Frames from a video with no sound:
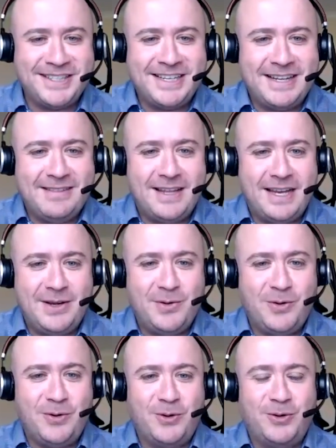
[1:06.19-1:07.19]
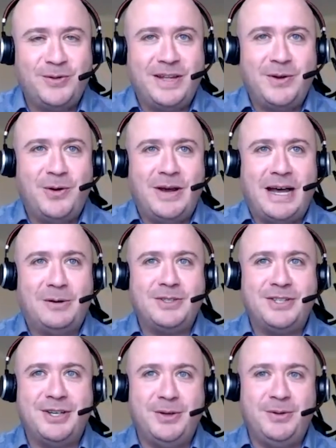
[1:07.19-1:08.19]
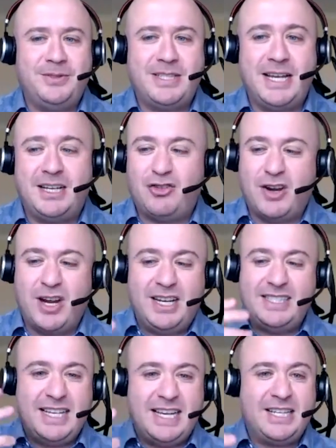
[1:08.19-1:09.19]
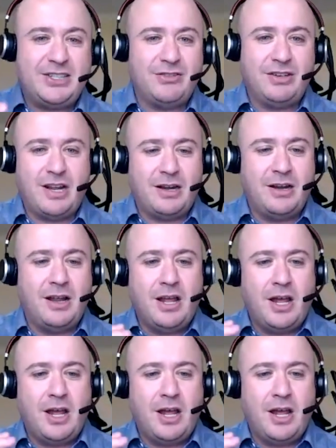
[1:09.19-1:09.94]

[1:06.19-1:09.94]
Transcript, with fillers: Mm-hmm. They know they know how to take training data and, and